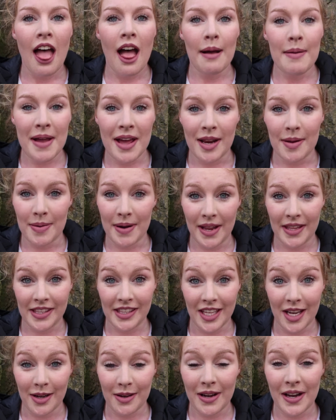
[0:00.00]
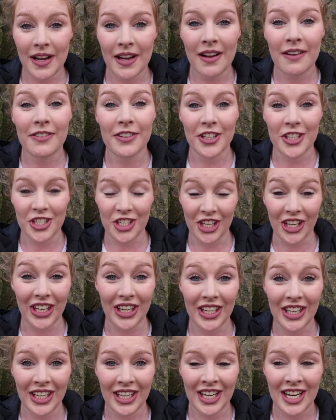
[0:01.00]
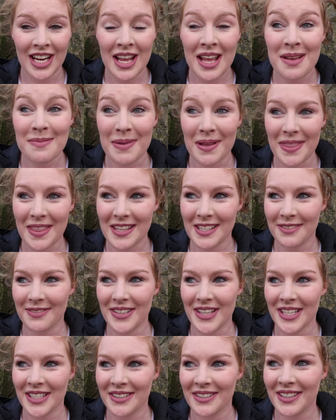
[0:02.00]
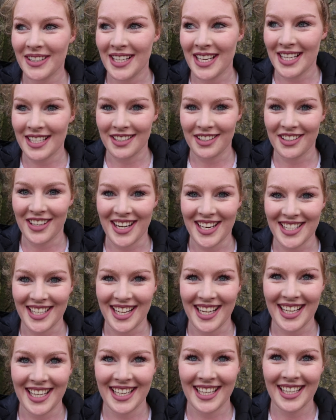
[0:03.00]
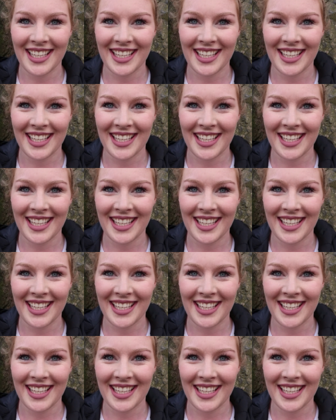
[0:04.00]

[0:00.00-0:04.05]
I'm out of breath though, for sure, but this view is crazy.